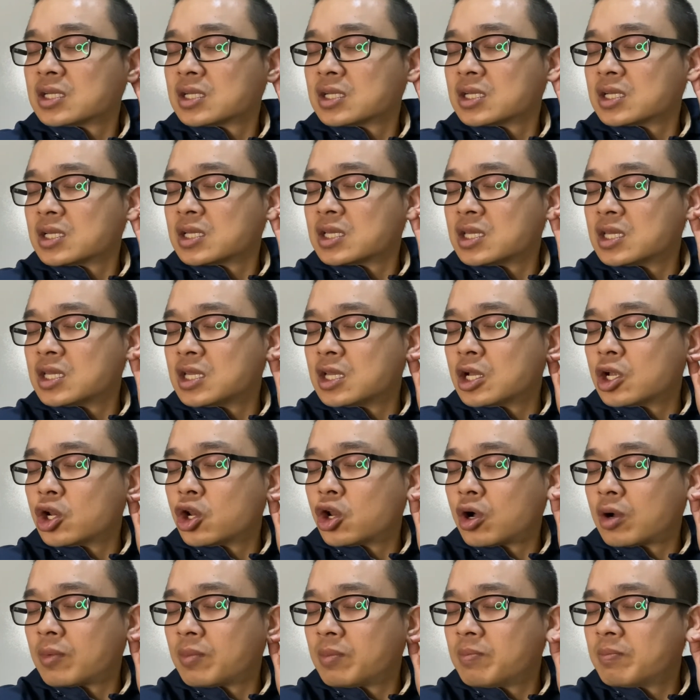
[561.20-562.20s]

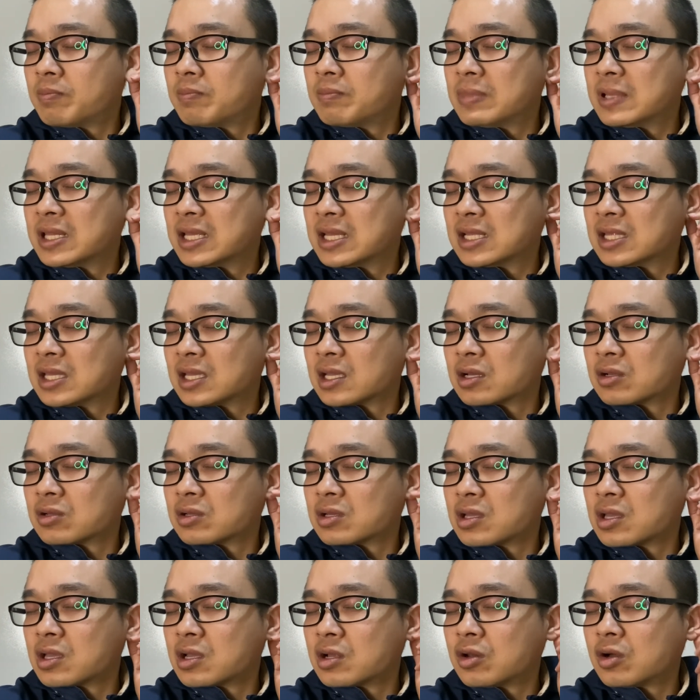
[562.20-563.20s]
earlobe, bleeding on the
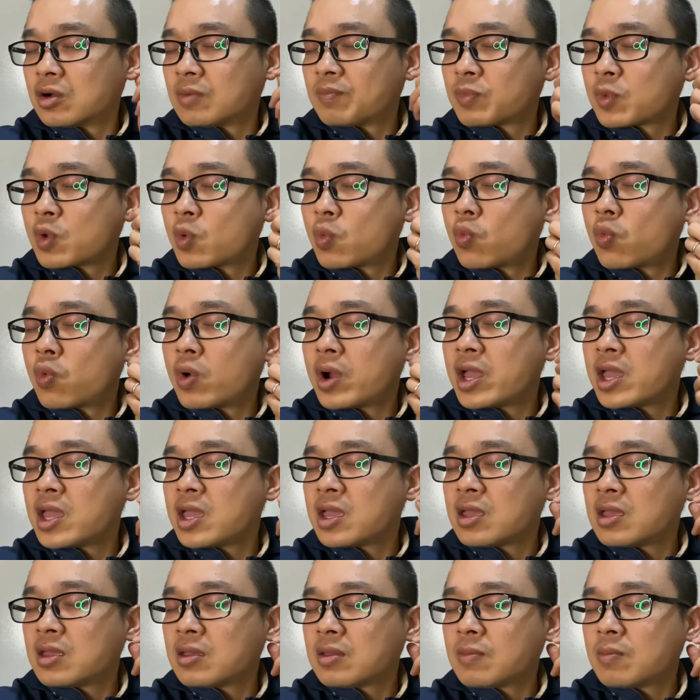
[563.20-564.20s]
earlobe. Where
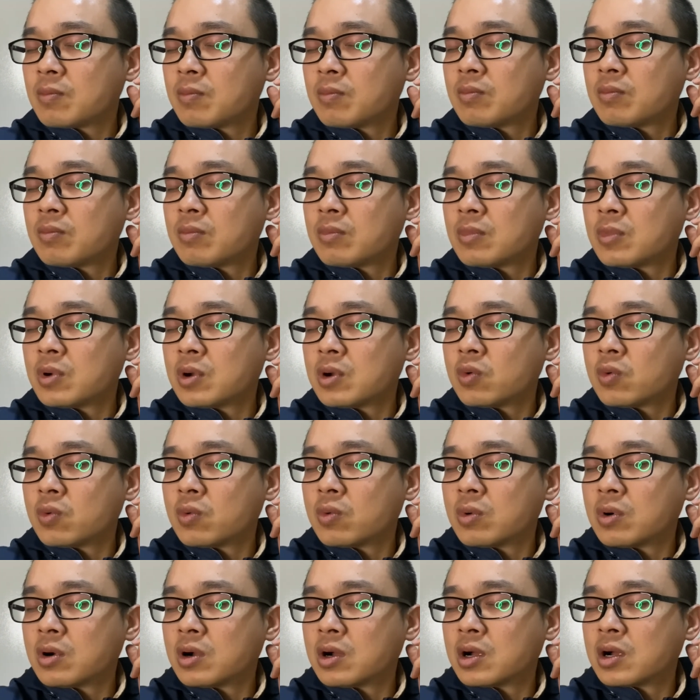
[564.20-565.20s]

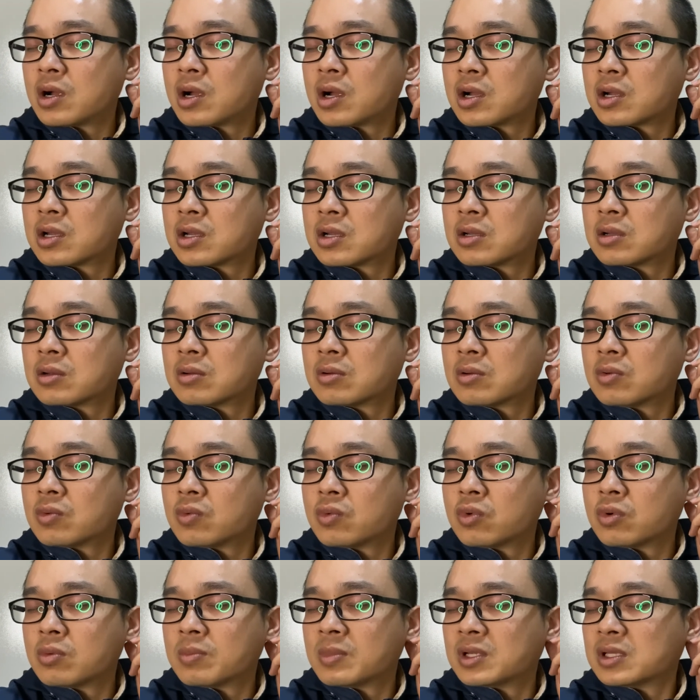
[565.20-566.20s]
a
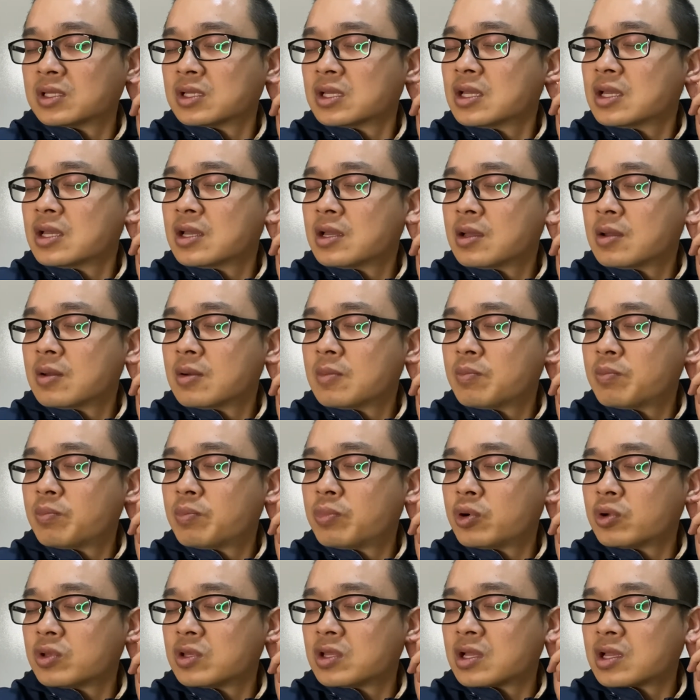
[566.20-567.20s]
woman
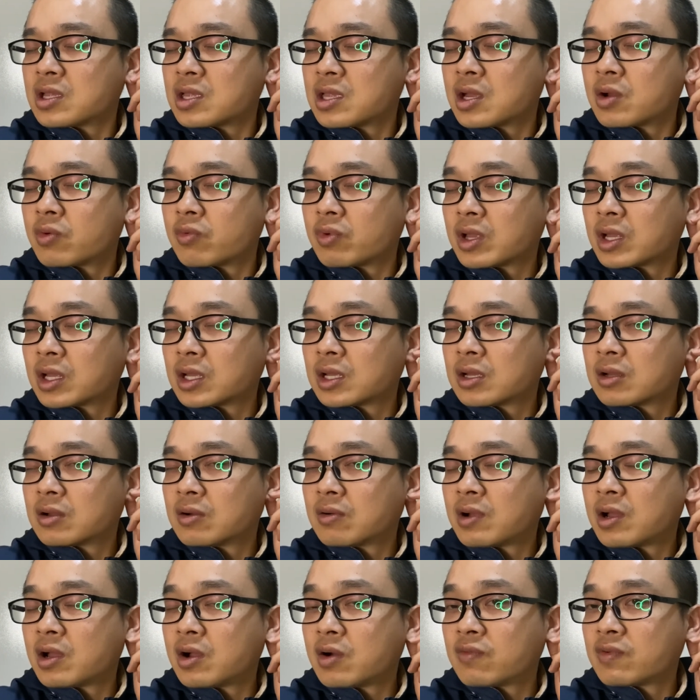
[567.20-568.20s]
put the earring,
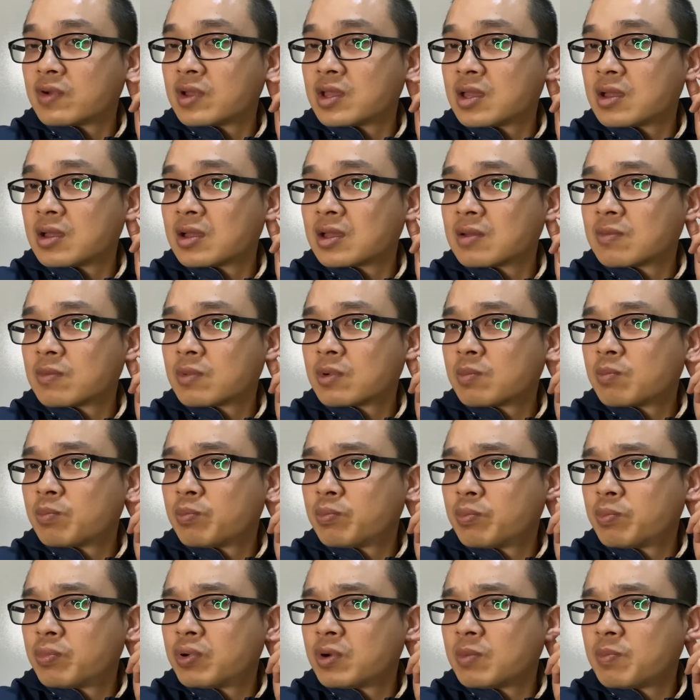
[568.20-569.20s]
right, over here.
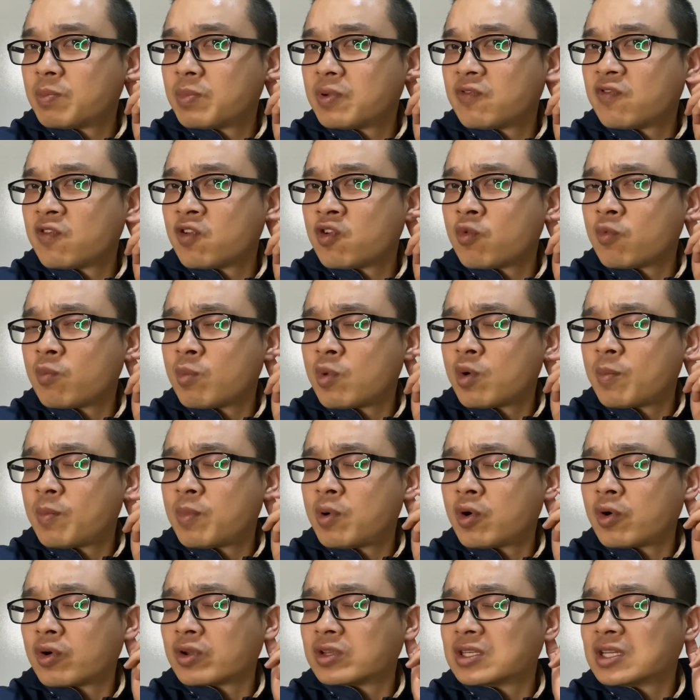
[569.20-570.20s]
Put a few more
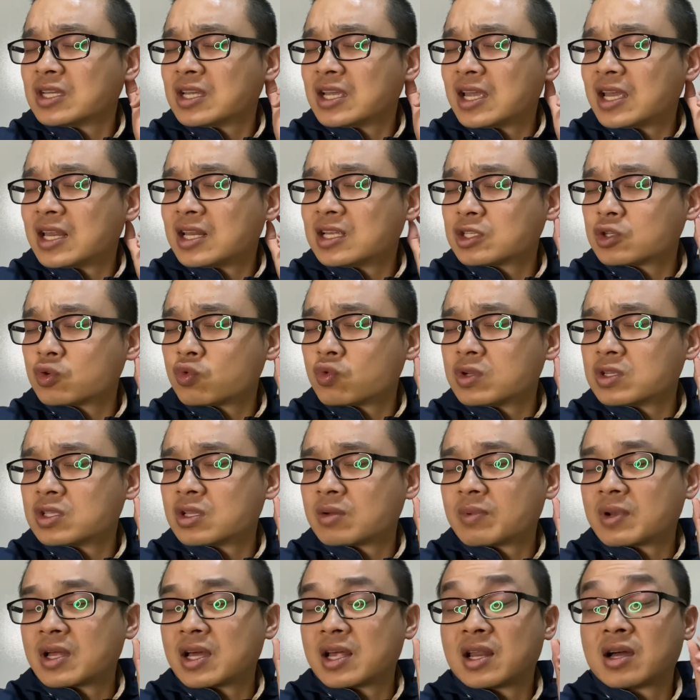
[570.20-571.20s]
points and then squeeze the
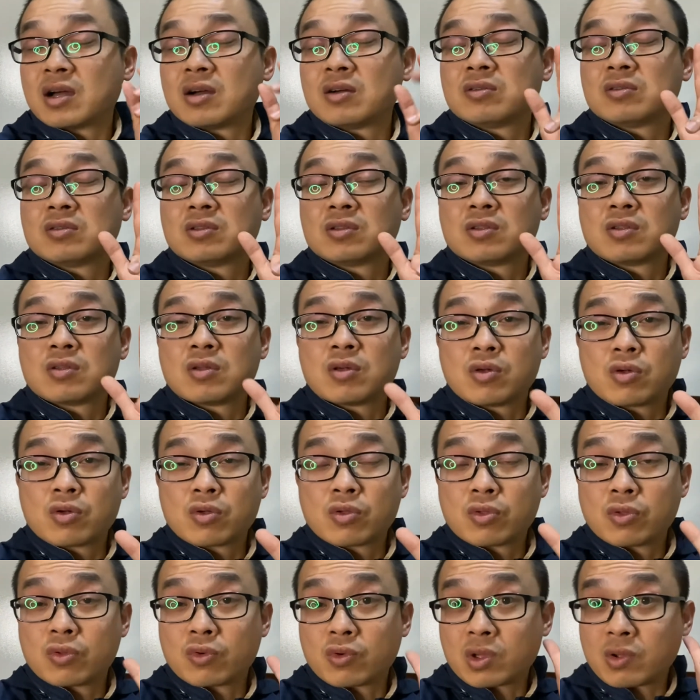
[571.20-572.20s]
blood out.
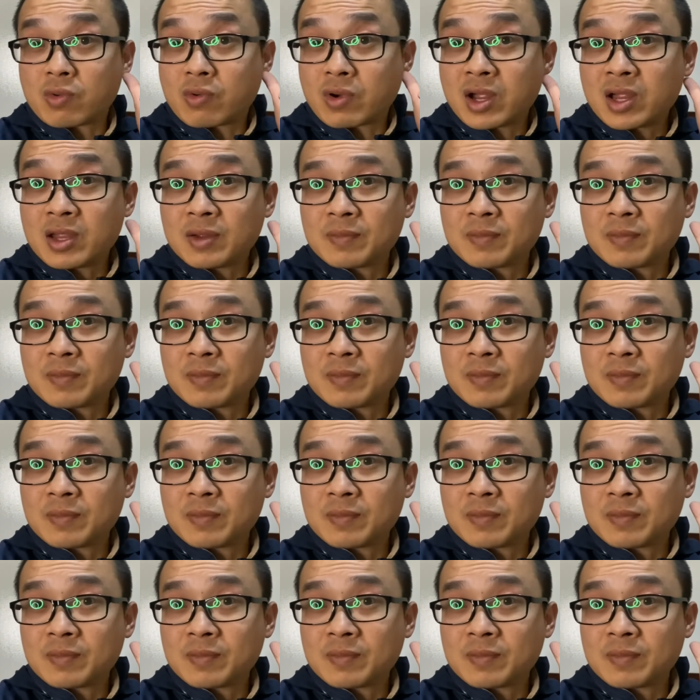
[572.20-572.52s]
3, right?